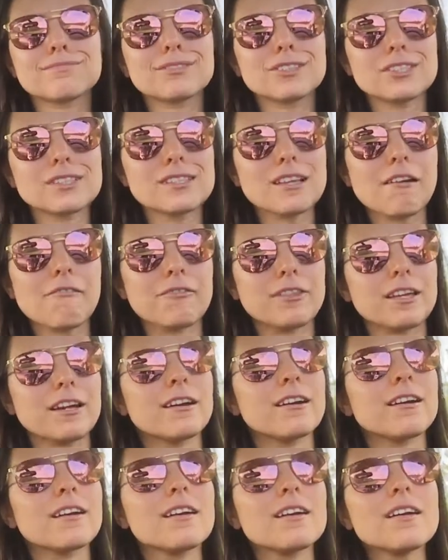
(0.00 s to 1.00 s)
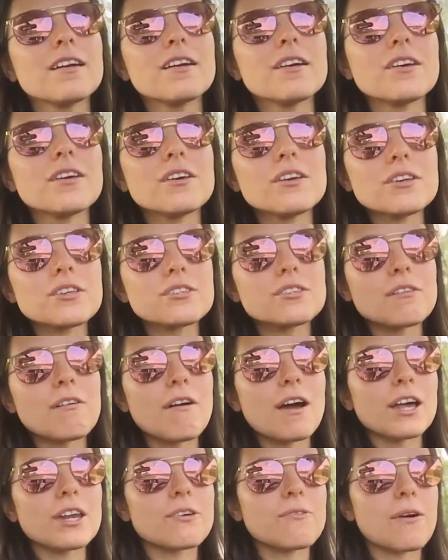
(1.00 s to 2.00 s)
good stuff in there. So
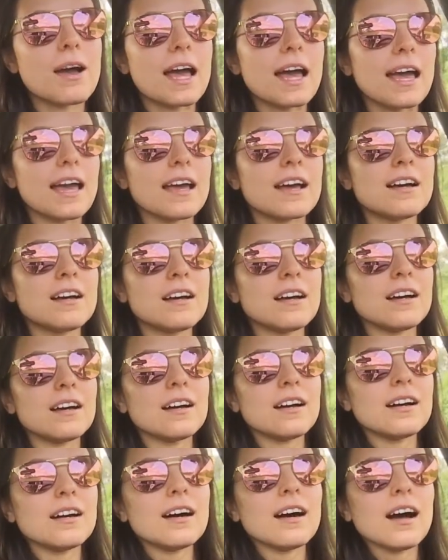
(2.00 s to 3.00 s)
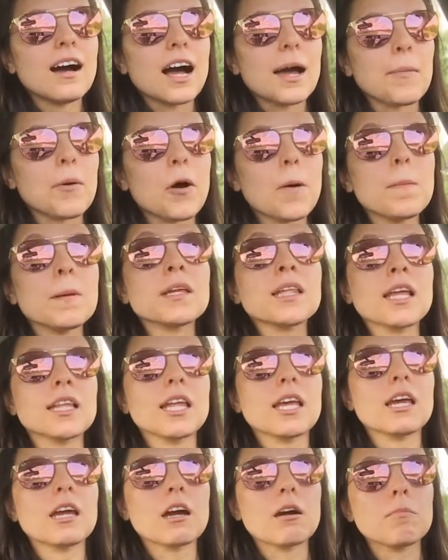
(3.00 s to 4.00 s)
anyway, I'm hoping that
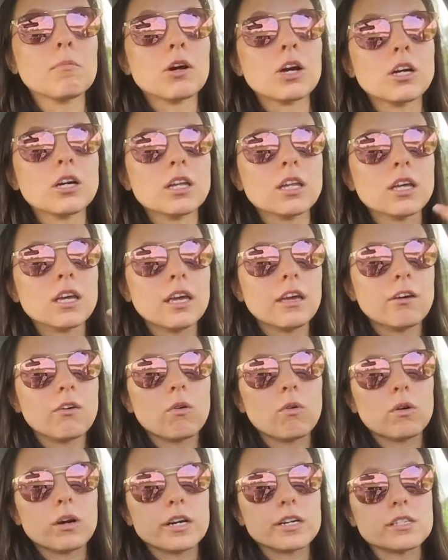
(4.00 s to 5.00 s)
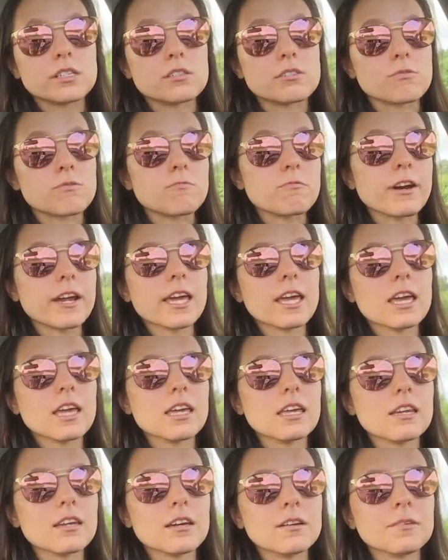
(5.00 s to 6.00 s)
they can come early or it doesn't
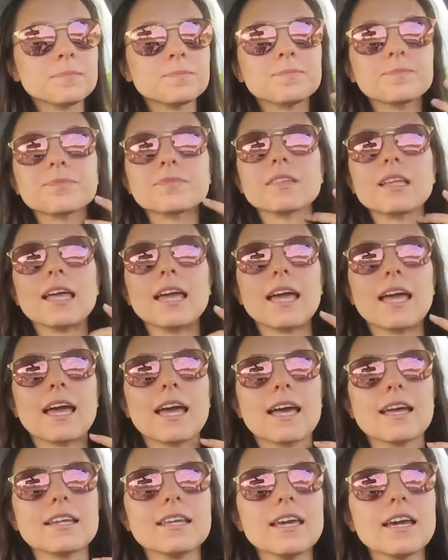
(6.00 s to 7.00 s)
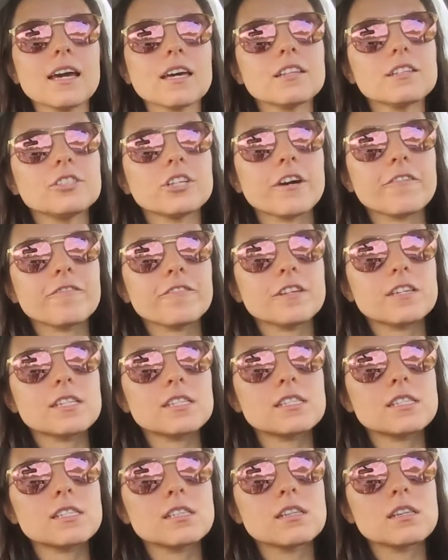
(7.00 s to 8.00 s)
rain. And yeah, Jeff
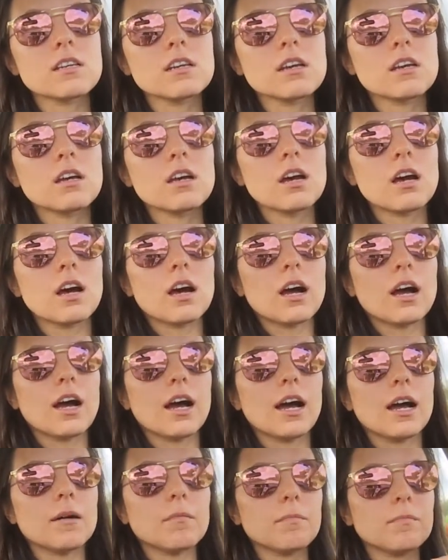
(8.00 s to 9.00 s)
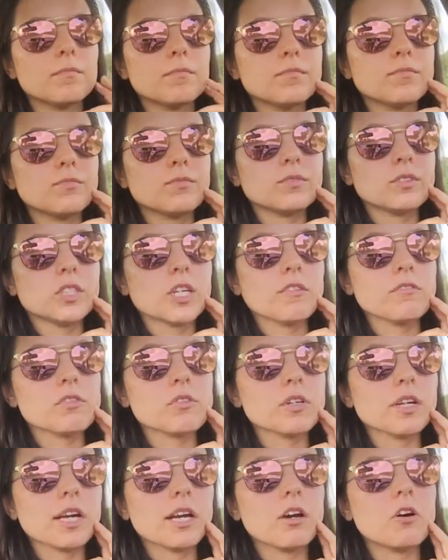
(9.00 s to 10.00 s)
is um, Jeff's
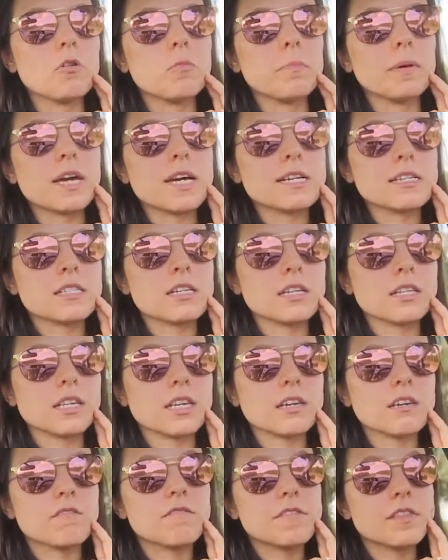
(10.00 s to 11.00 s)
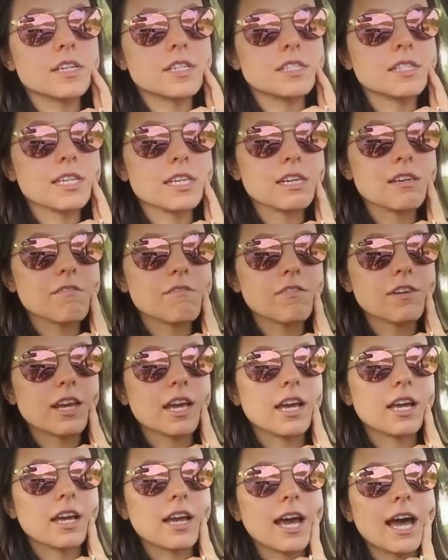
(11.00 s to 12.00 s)
really hoping to leave this
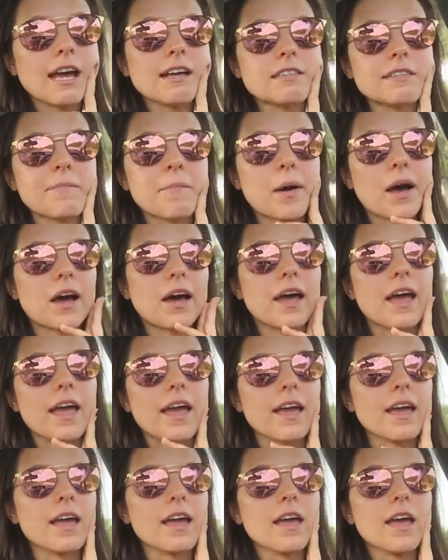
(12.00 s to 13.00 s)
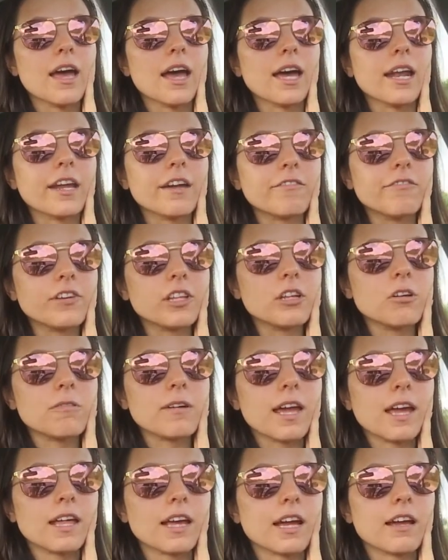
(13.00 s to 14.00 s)
evening, as am I. And I feel
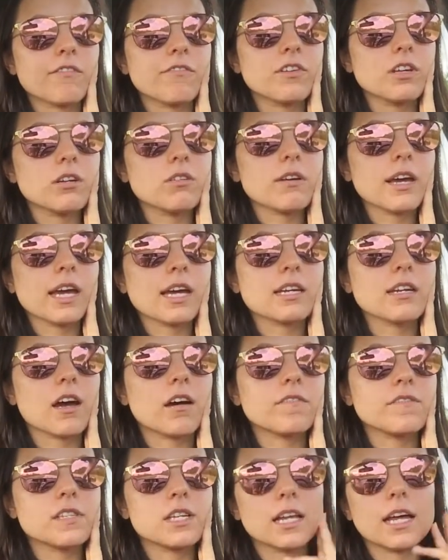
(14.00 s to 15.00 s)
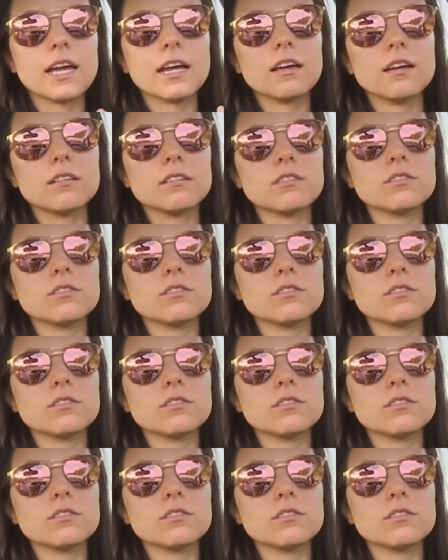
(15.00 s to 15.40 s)
okay. Like, I feel okay enough to, like,